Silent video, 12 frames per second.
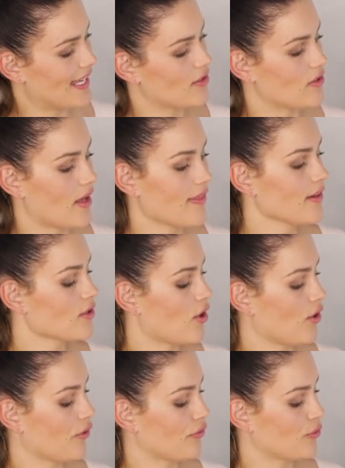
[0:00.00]
Another
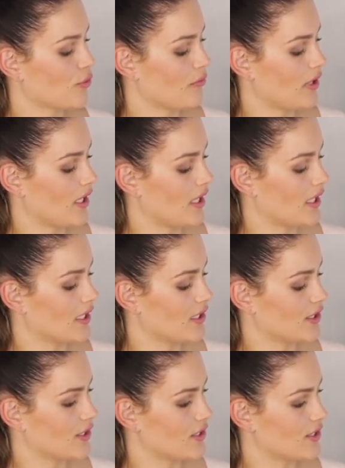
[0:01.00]
goal for me
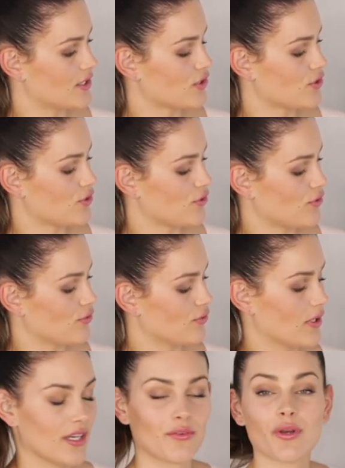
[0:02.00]
is
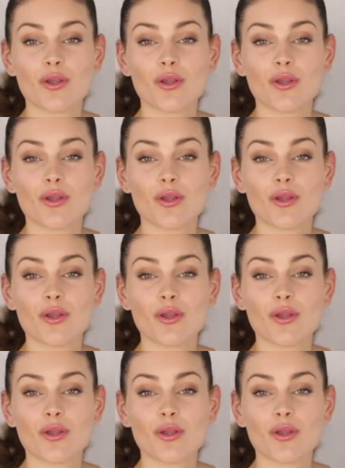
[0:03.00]
to